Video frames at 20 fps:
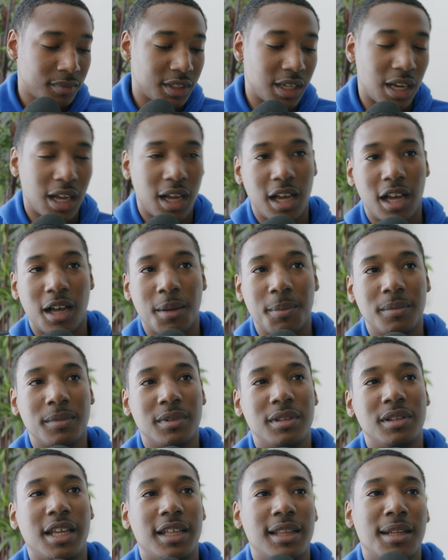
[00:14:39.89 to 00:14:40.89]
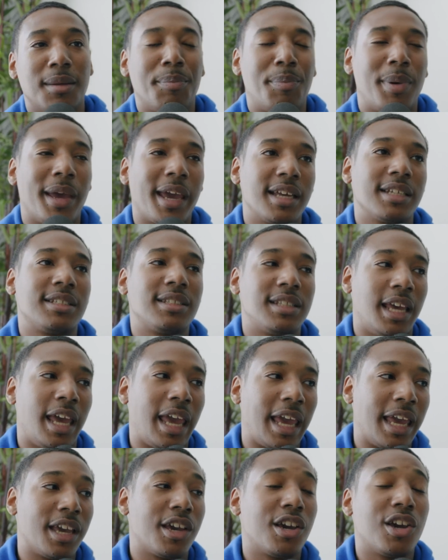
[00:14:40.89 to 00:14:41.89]
Then the biggest
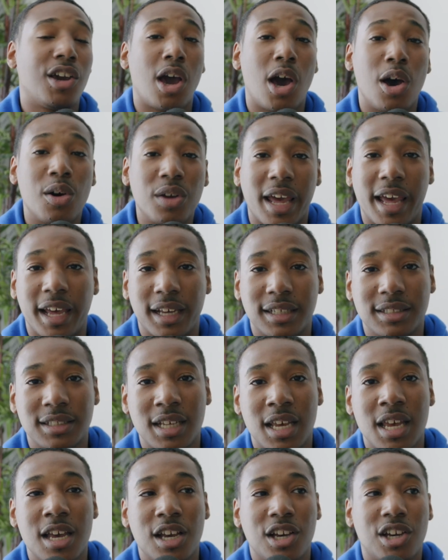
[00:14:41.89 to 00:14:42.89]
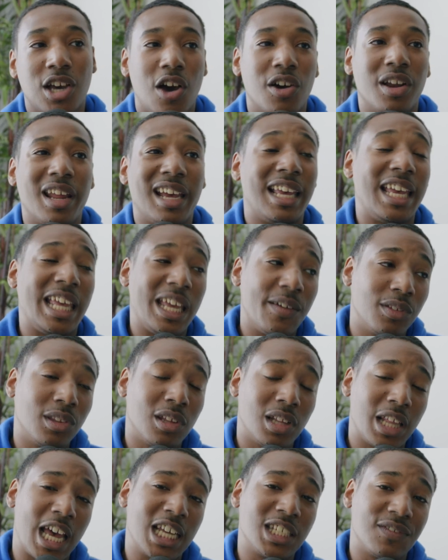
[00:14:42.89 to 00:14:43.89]
thing, codec, even though
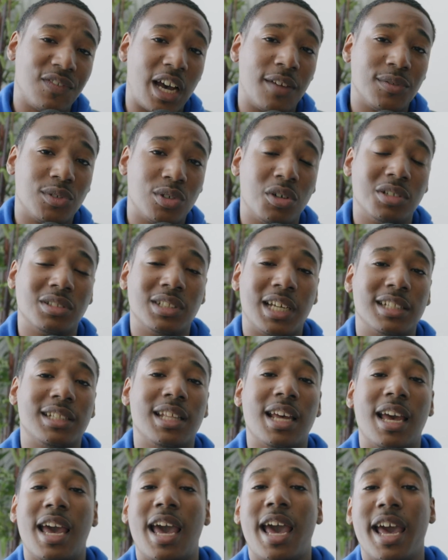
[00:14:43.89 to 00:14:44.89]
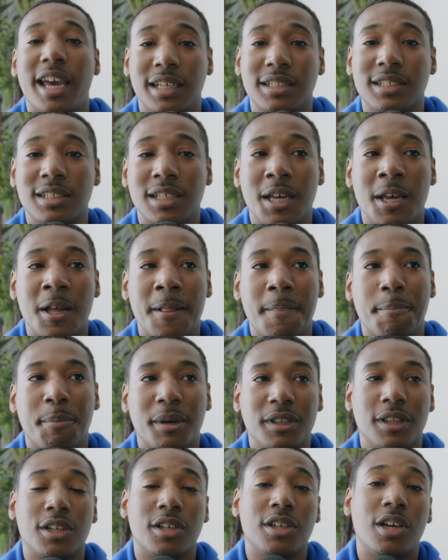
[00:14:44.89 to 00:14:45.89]
the S5 II is not the X,
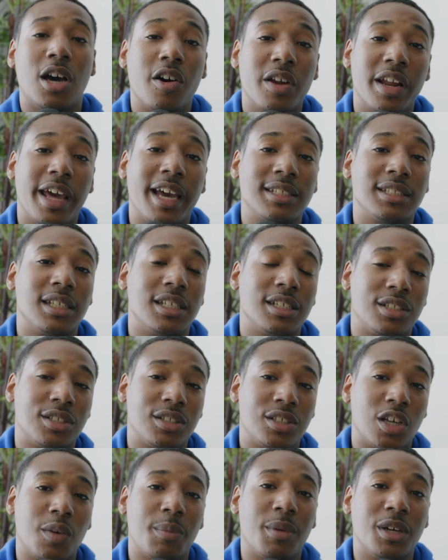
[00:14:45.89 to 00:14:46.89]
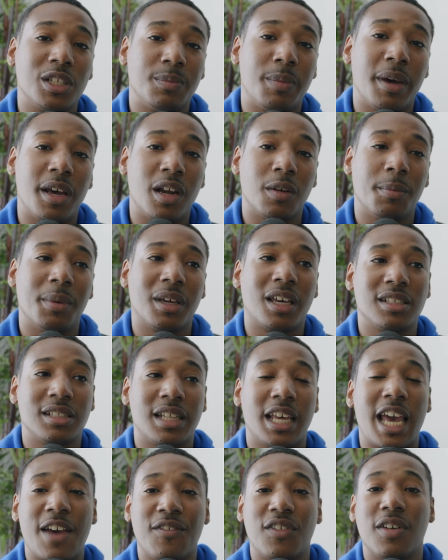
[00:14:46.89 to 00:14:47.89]
But the codecs is so much better because
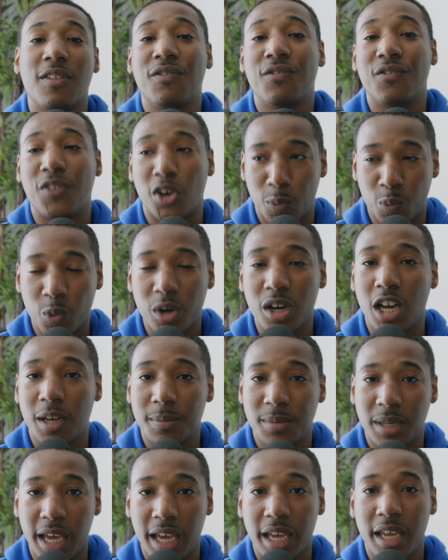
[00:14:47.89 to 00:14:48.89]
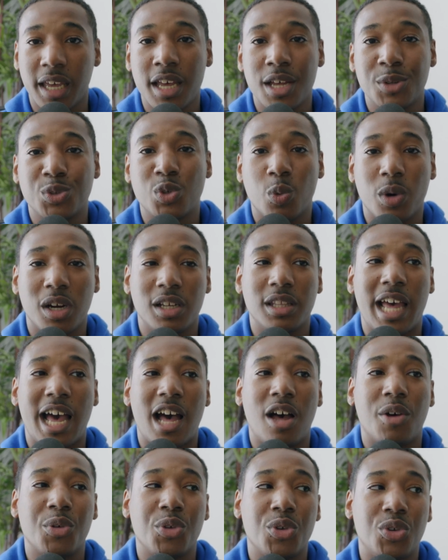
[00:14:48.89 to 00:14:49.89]
they have a firmware update to where
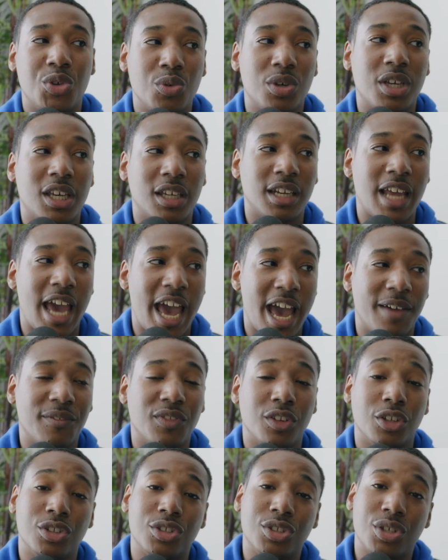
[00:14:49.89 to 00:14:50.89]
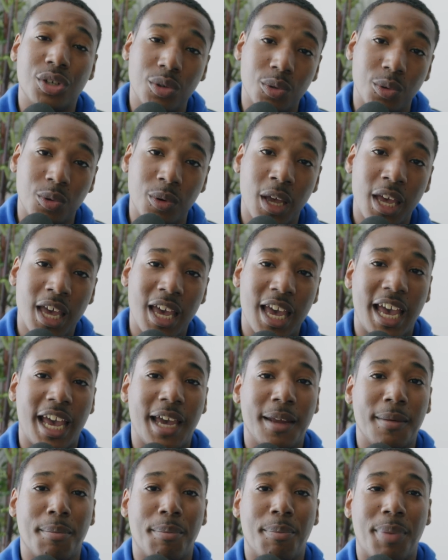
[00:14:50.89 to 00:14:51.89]
now you can have the two
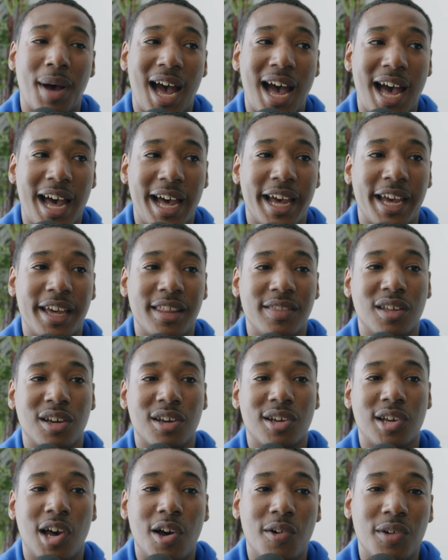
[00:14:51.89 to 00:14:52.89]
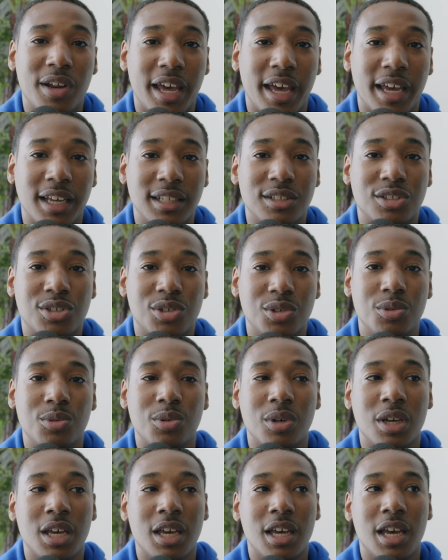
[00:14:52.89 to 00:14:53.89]
and buy the codec
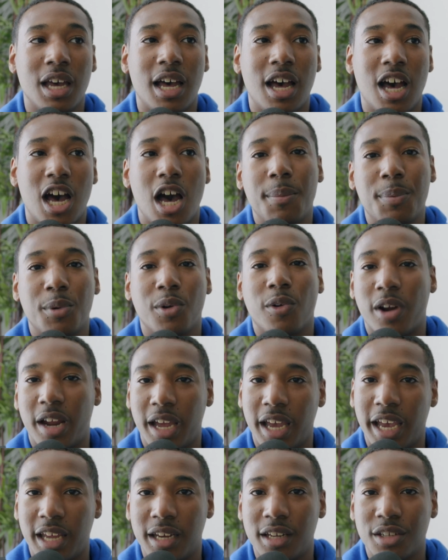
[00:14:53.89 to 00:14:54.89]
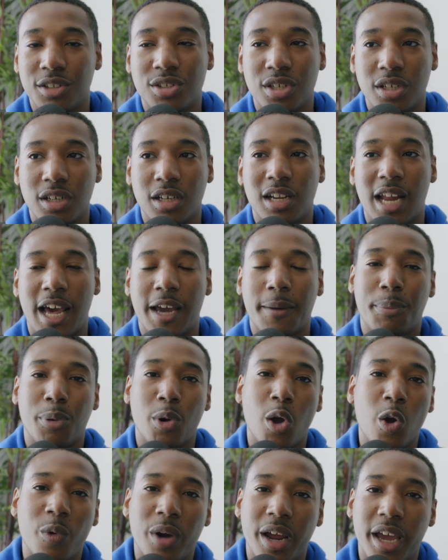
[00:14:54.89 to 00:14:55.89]
to upgrade to like
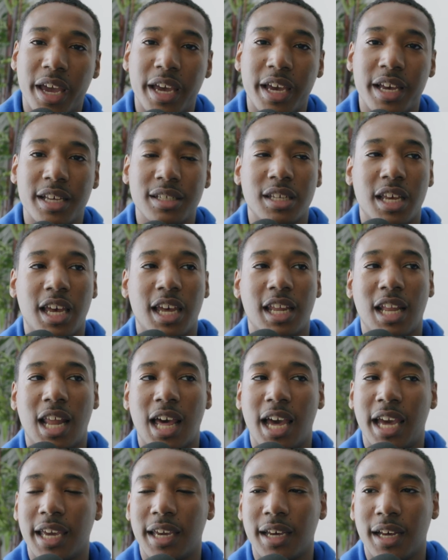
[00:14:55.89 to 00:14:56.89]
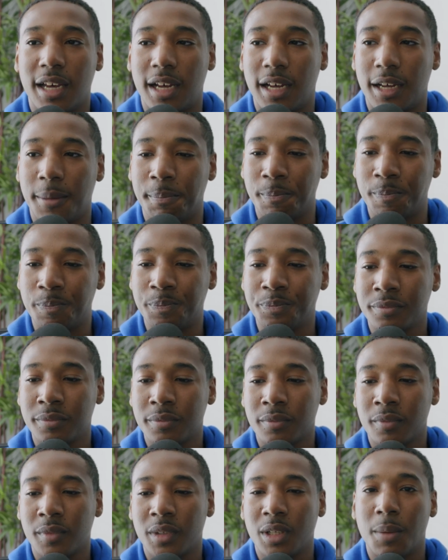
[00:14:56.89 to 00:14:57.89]
ProRes and like
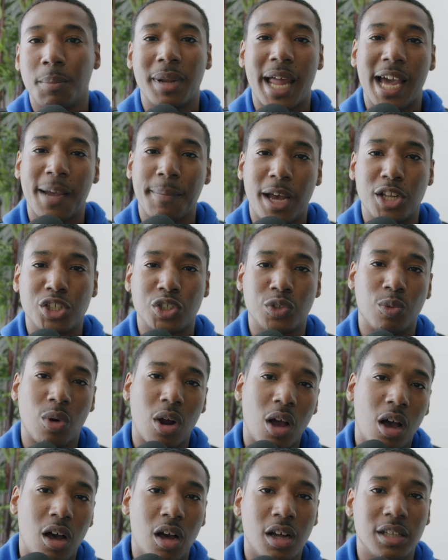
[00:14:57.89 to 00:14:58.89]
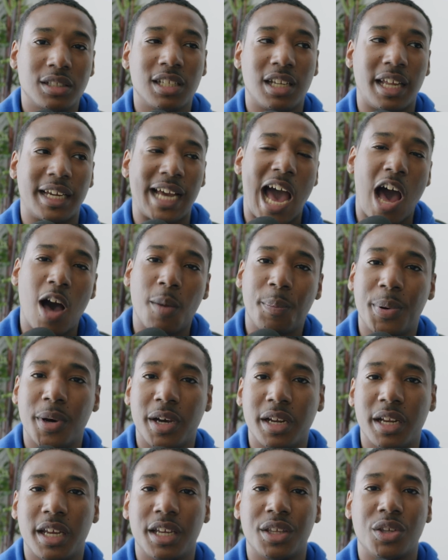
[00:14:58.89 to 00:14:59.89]
Blackmagic Raw to like
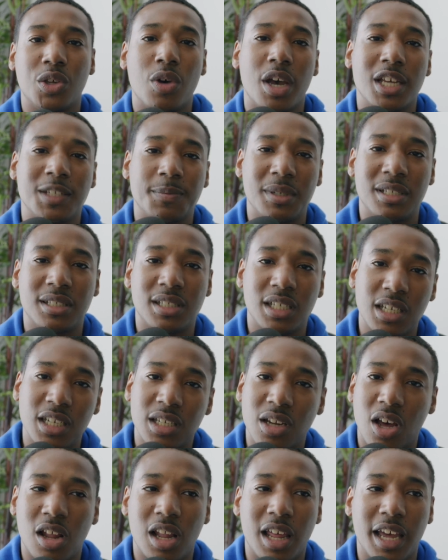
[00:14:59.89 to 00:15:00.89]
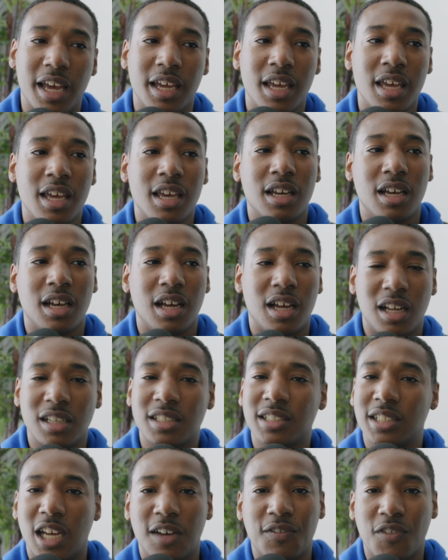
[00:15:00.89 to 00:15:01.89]
output it, USB-C and all that
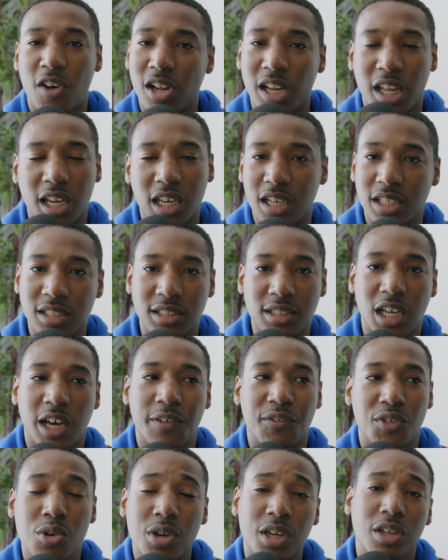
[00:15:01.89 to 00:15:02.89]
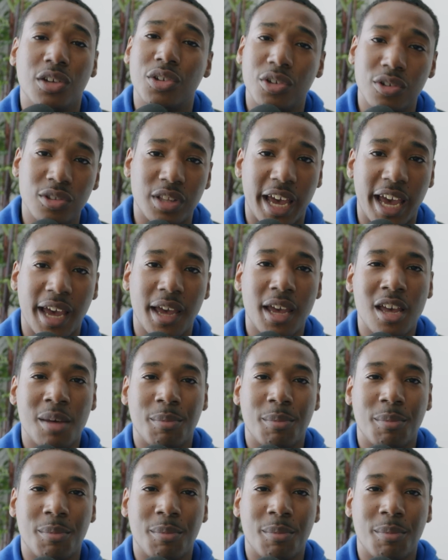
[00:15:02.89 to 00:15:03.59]
stuff, all that good stuff. You can do that.